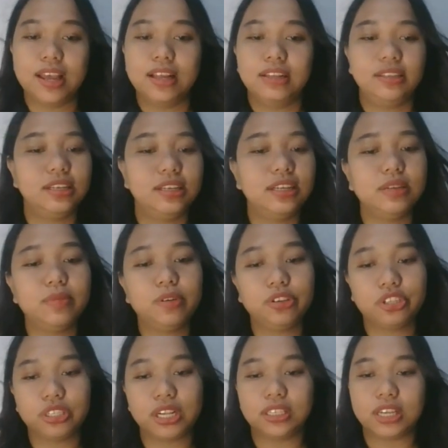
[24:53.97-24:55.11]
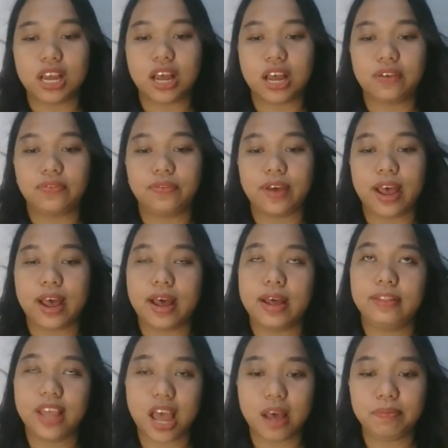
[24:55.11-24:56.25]
This emotional
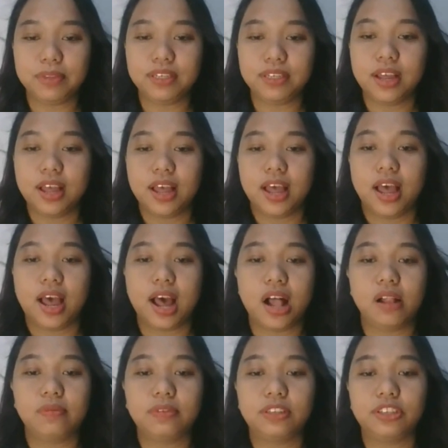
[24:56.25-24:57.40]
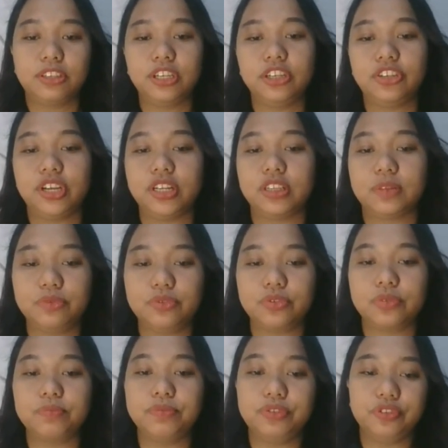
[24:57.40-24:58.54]
depth helps children's book
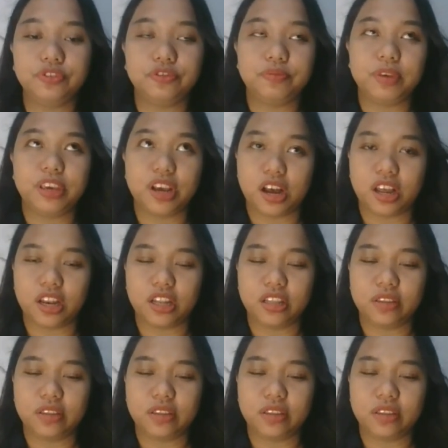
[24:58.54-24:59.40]
move beyond